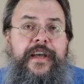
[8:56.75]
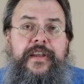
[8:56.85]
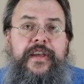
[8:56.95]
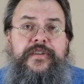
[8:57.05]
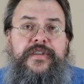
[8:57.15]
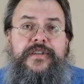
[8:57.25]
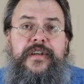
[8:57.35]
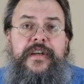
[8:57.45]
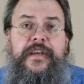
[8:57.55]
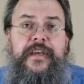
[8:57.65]
And the answer
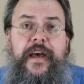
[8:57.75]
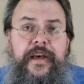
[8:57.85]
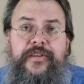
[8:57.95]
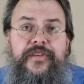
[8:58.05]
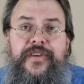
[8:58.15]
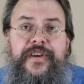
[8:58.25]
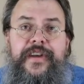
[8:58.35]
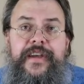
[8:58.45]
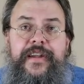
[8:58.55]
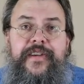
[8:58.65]
is, yes,
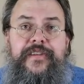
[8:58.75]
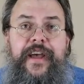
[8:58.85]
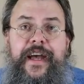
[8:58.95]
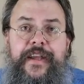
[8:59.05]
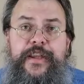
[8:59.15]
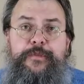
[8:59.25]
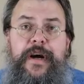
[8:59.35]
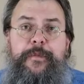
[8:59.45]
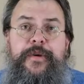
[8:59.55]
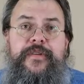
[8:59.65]
it's exactly the
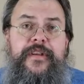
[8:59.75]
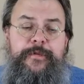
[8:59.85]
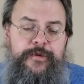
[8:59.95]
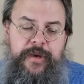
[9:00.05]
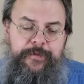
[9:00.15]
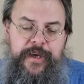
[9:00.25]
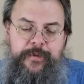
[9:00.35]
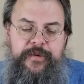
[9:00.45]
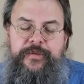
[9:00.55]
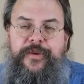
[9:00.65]
properties of limits that we
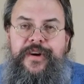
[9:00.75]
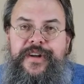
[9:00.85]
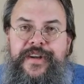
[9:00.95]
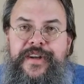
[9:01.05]
had before.